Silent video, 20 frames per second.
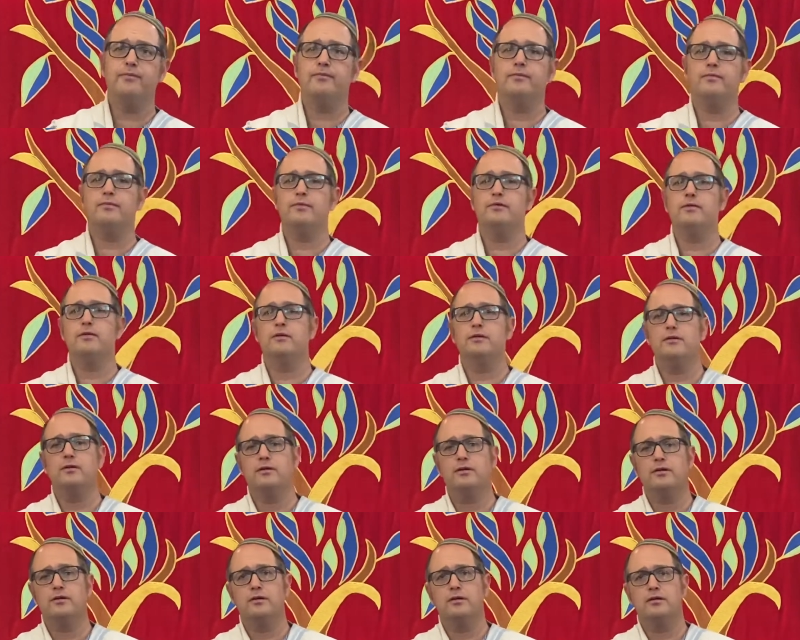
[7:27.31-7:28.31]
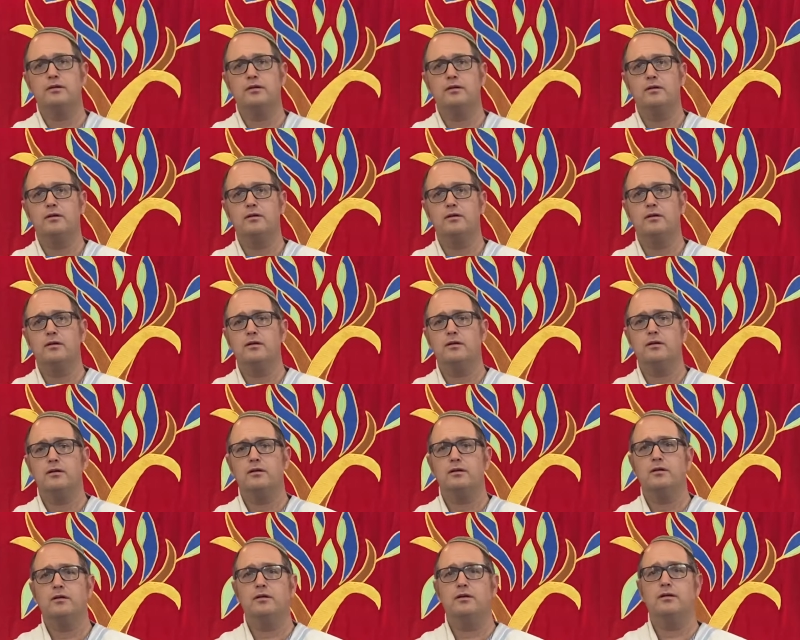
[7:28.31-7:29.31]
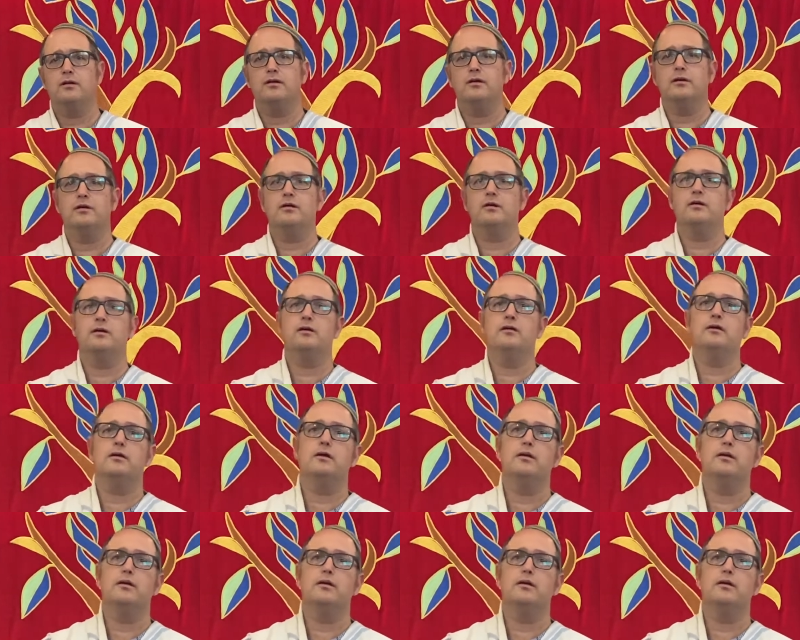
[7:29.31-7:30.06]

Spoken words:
No one is speaking in this clip.